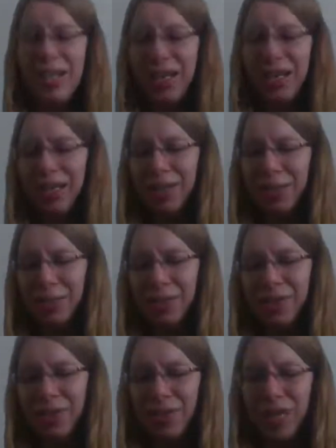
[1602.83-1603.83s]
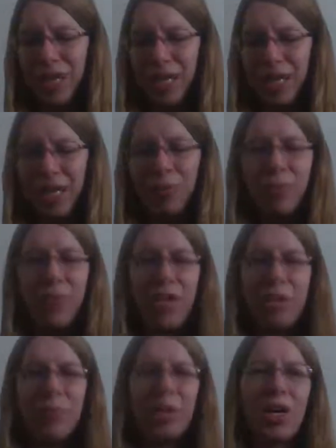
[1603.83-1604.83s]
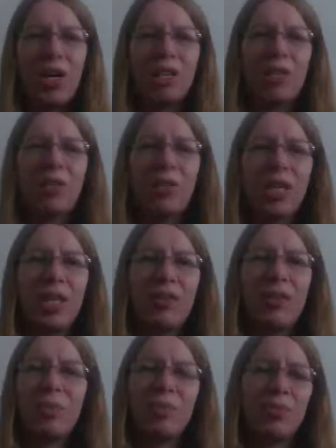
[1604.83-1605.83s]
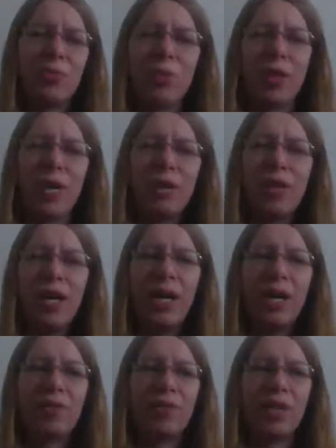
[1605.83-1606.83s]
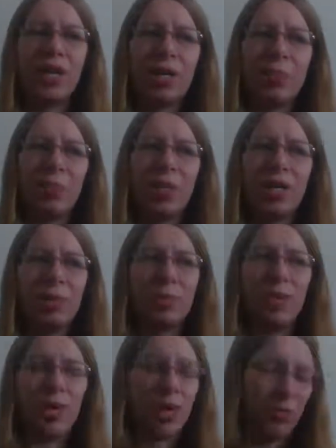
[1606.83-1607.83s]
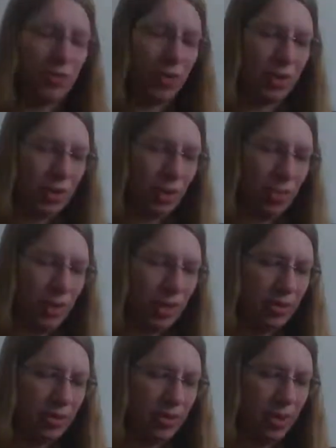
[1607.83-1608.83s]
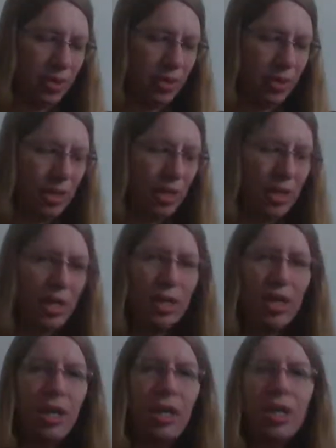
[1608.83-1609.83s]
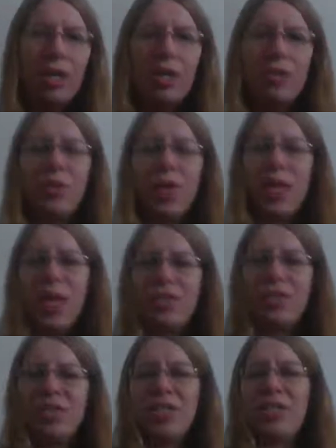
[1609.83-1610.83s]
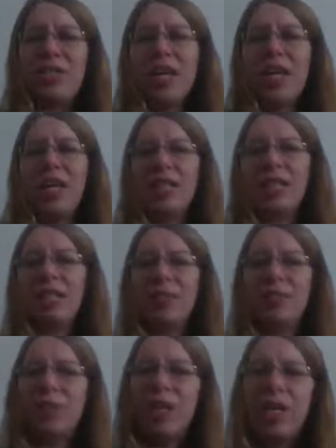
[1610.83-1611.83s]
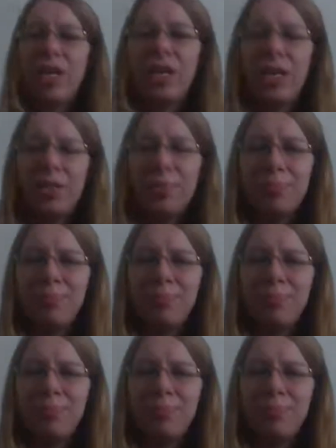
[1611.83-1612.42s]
So like, and we ended up talking too at that thing before I left. We ended up talking for a little bit. So I guess it's just kind of, I